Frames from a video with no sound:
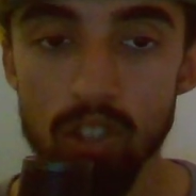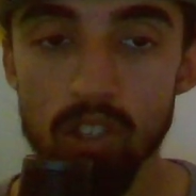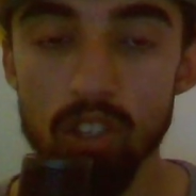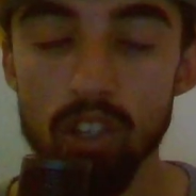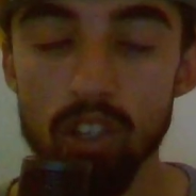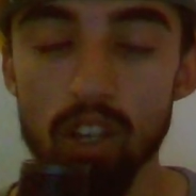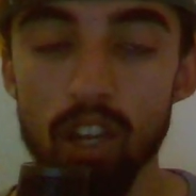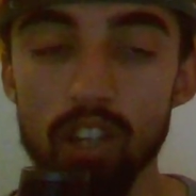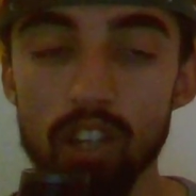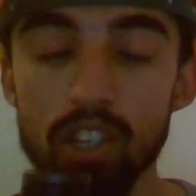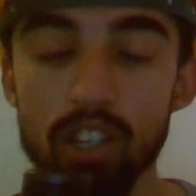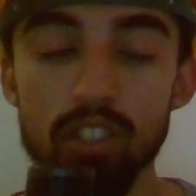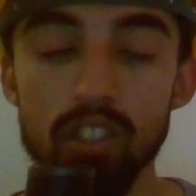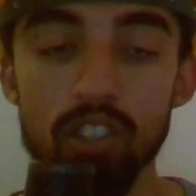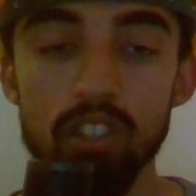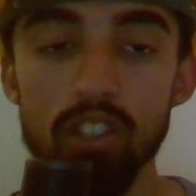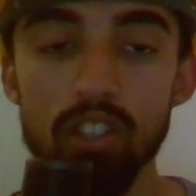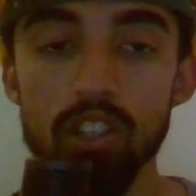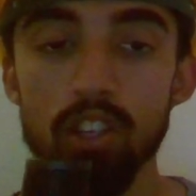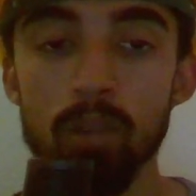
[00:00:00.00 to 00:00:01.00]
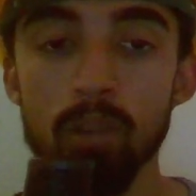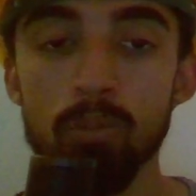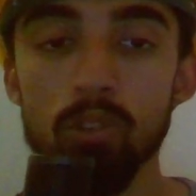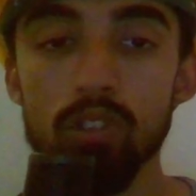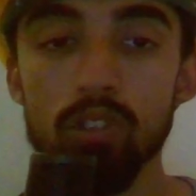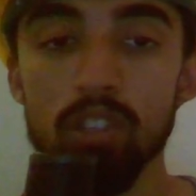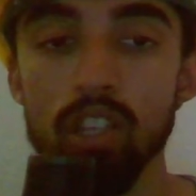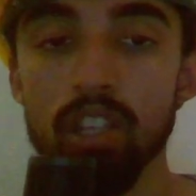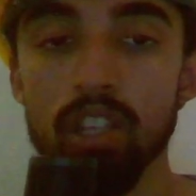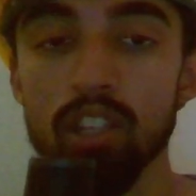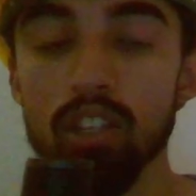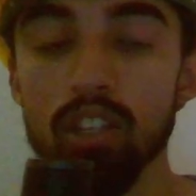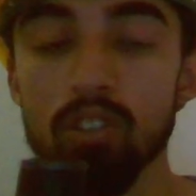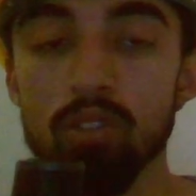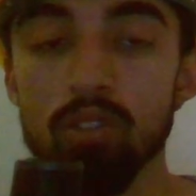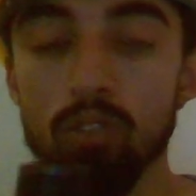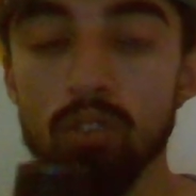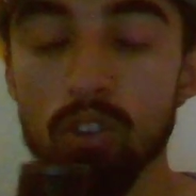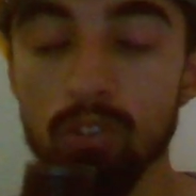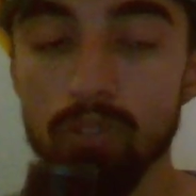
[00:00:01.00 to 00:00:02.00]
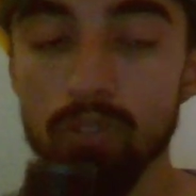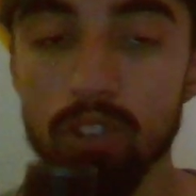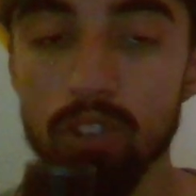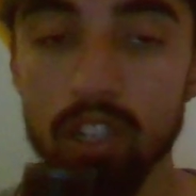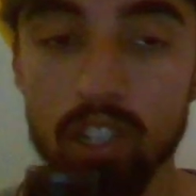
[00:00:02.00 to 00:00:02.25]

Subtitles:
And as I said, I'm not saying that's a wrong feeling